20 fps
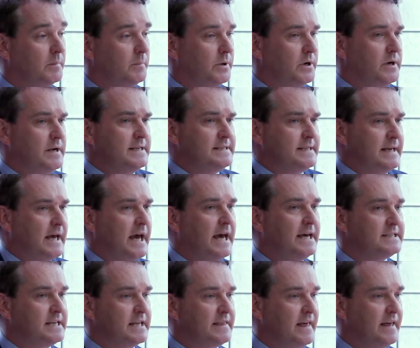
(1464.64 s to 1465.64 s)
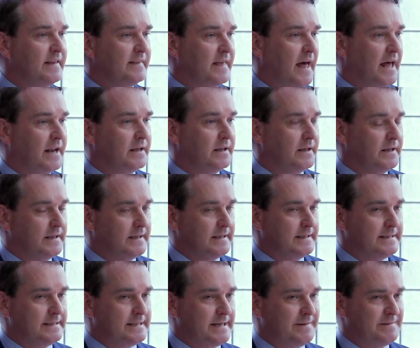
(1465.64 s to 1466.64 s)
it is the case, I think, that
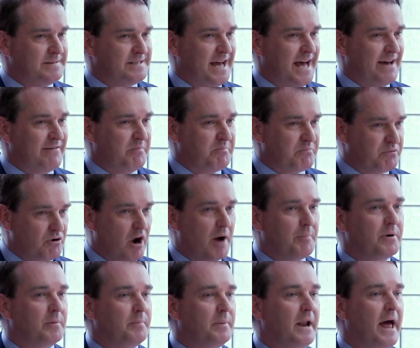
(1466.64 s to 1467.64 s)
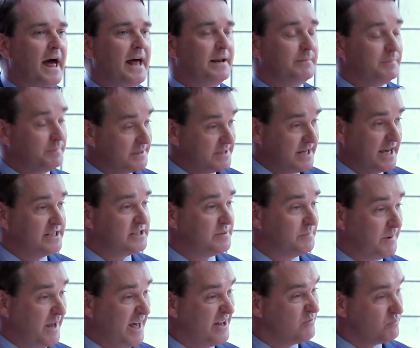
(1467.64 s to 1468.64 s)
to have a proper plan,
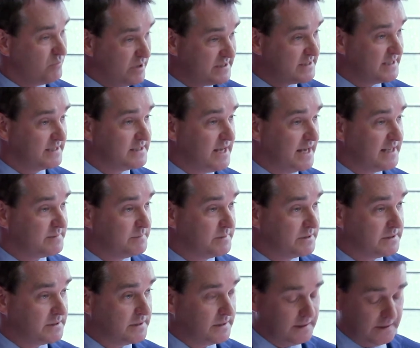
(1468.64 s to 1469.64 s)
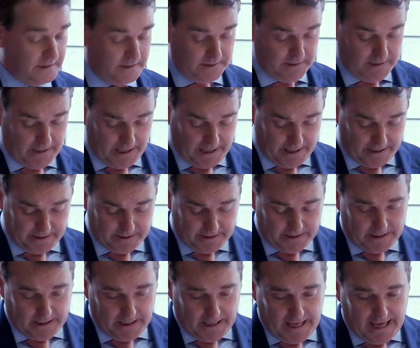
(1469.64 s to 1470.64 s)
implementation plan, risk assessment,
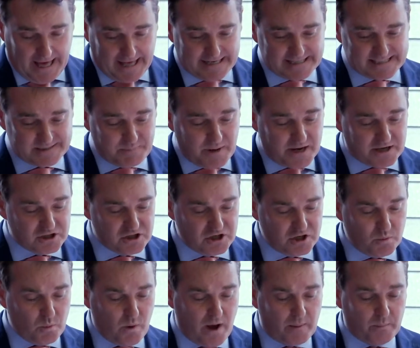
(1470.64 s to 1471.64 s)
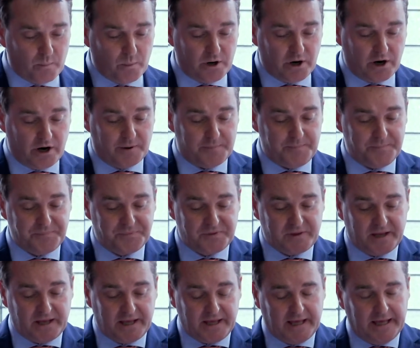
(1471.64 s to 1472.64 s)
and especially when we're
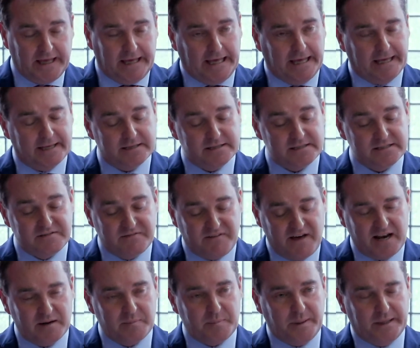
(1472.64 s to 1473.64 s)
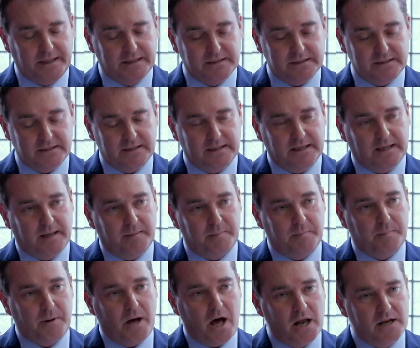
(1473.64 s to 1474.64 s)
developing a
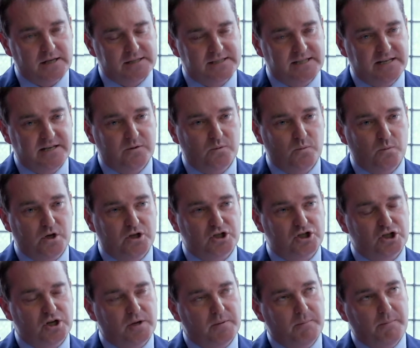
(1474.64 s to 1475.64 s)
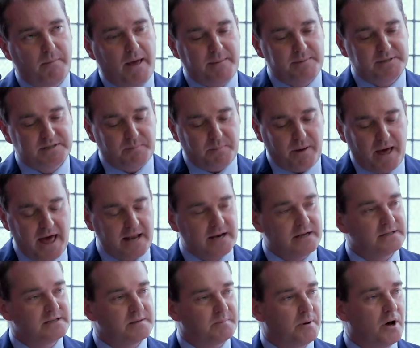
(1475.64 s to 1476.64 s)
policy which may be
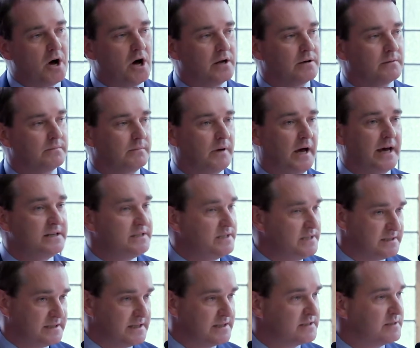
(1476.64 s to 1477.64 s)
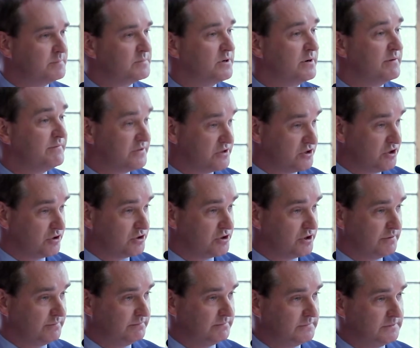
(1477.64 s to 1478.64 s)
dependent upon IT systems or
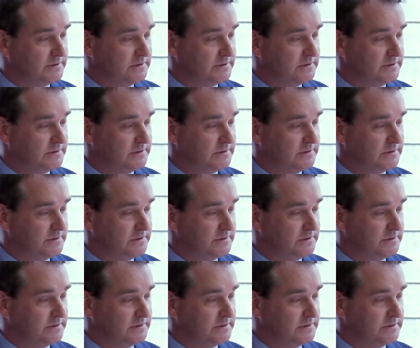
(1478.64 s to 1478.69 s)
infrastructure.